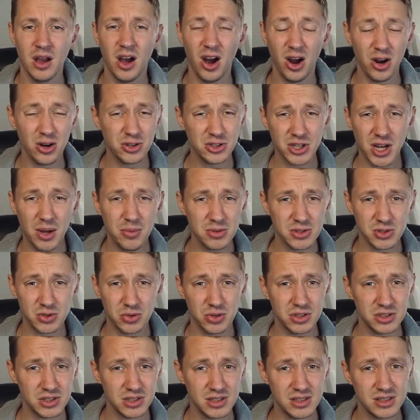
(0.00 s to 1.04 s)
Our job as
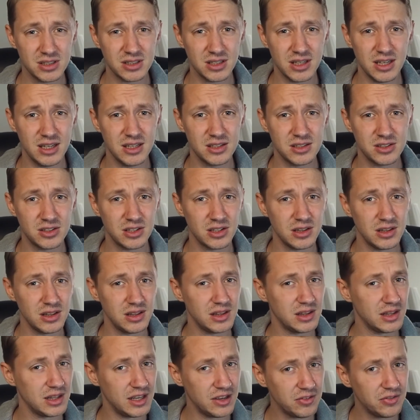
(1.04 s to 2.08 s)
Christians is to
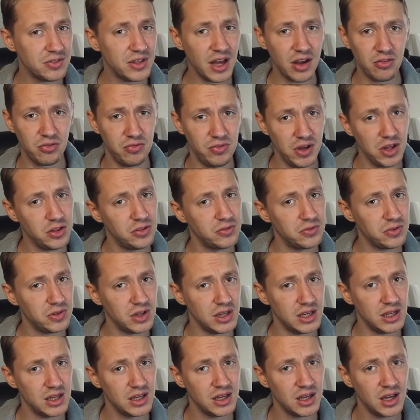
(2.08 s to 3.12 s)
live that
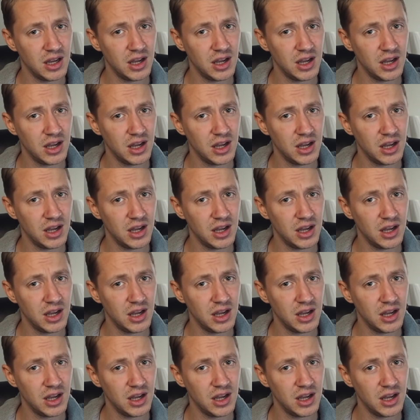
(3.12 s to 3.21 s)
faithfully,